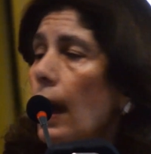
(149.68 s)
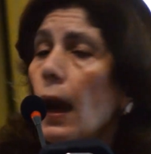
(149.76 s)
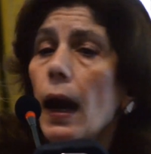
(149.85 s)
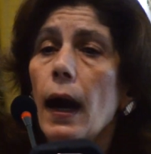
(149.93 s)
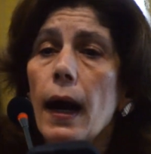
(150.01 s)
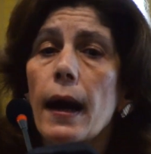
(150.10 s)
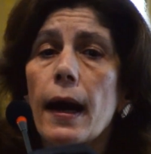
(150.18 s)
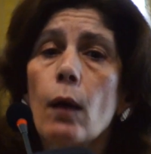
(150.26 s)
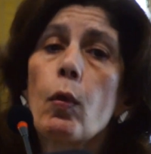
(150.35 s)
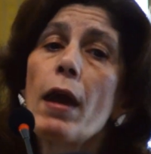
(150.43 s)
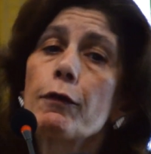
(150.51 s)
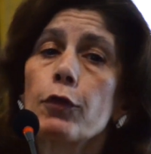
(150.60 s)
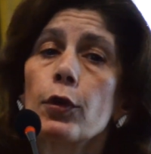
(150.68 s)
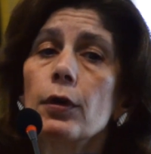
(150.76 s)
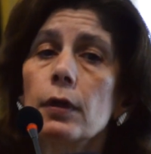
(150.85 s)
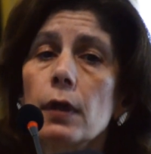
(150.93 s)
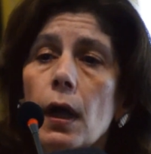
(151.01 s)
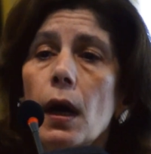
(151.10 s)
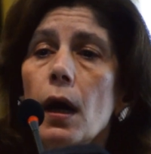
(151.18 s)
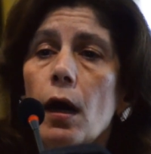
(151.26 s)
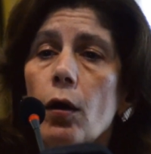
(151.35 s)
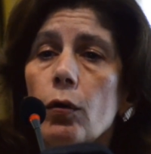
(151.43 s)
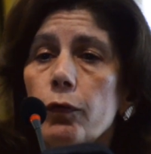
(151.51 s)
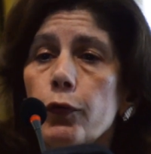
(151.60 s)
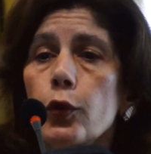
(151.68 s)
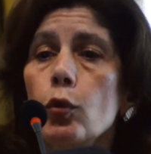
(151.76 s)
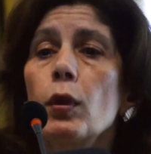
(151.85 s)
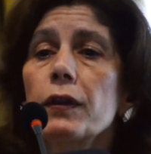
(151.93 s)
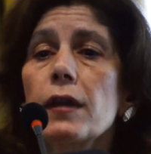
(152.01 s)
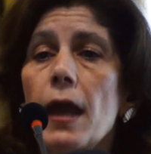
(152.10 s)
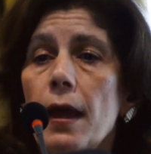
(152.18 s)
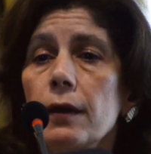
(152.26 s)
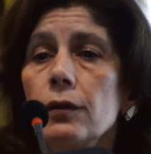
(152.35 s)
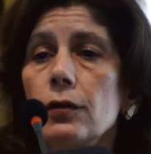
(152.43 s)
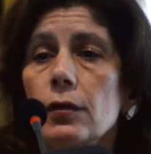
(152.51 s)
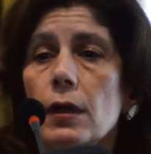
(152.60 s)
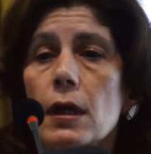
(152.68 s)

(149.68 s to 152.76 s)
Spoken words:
However, our view at the end